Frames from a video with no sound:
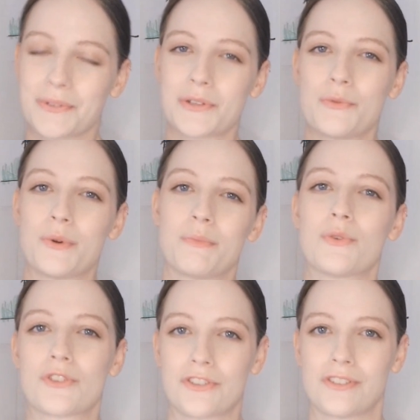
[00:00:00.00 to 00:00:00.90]
going to
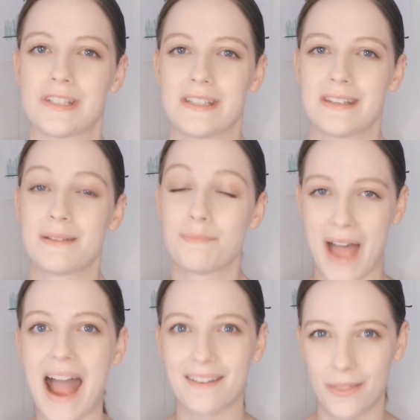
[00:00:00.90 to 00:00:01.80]
emotionally
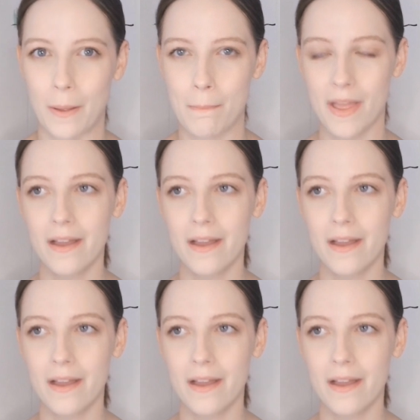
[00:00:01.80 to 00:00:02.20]
impact them.